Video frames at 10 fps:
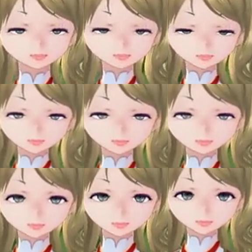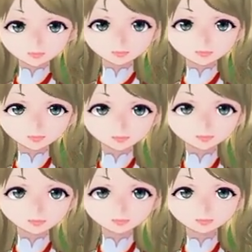
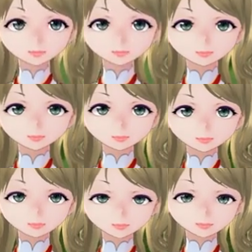Nobody speaks.